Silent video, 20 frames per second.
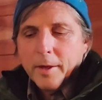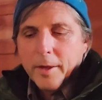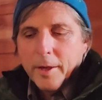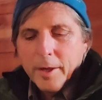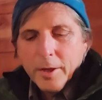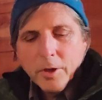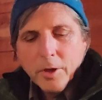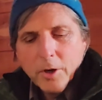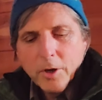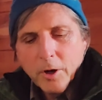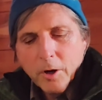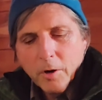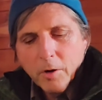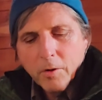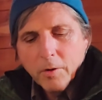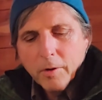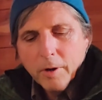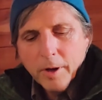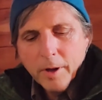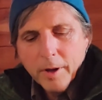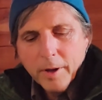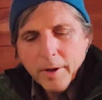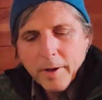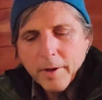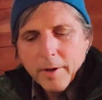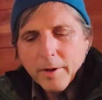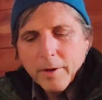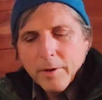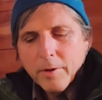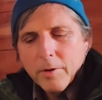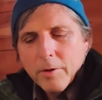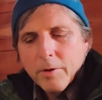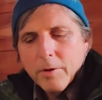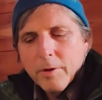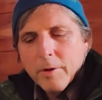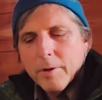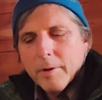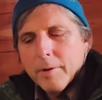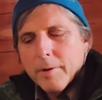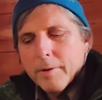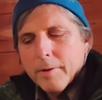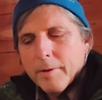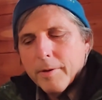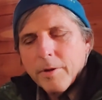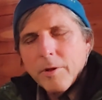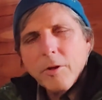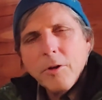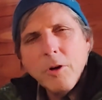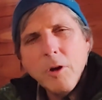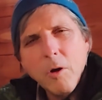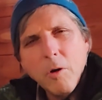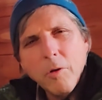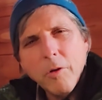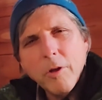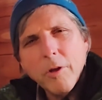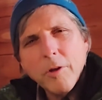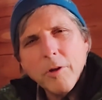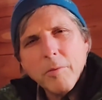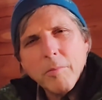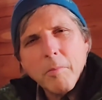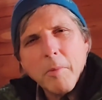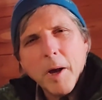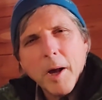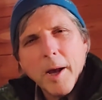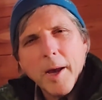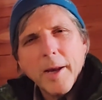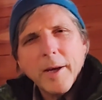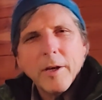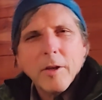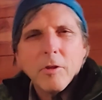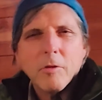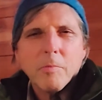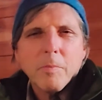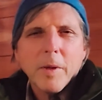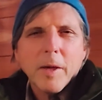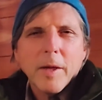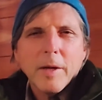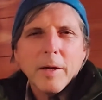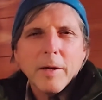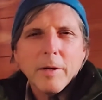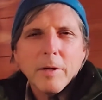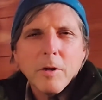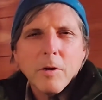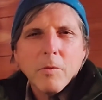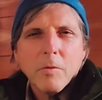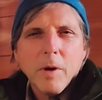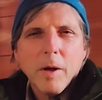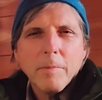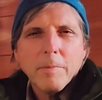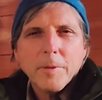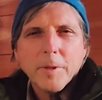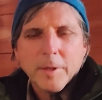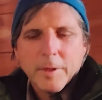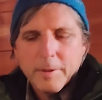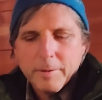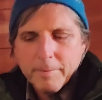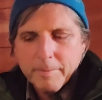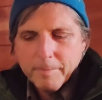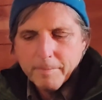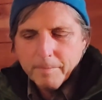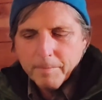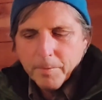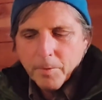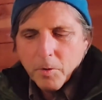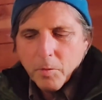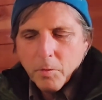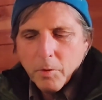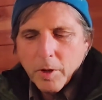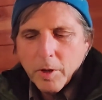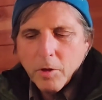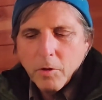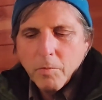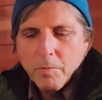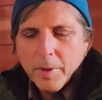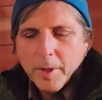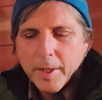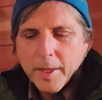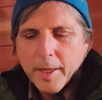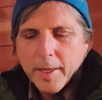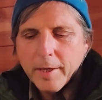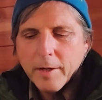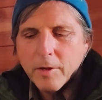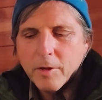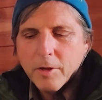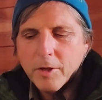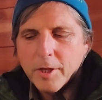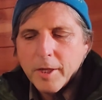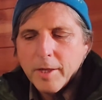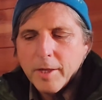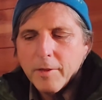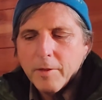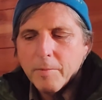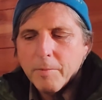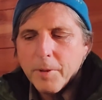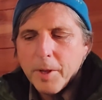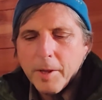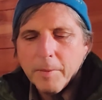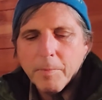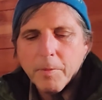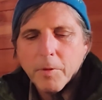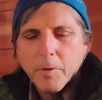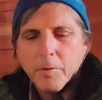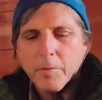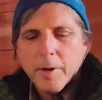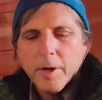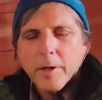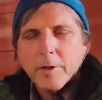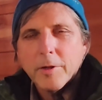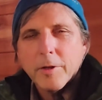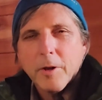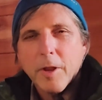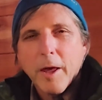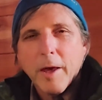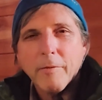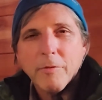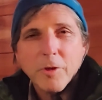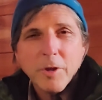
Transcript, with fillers: You know, you know that your mind has been corrupted when you begin to see the people around your life.